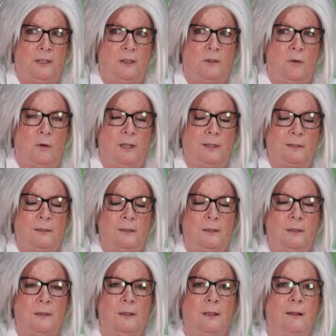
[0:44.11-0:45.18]
to do it.
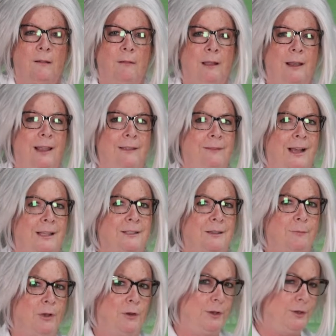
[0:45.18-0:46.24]
Well, I've got
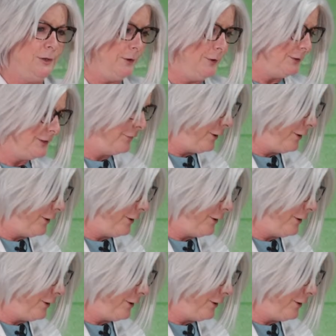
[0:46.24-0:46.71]
some good news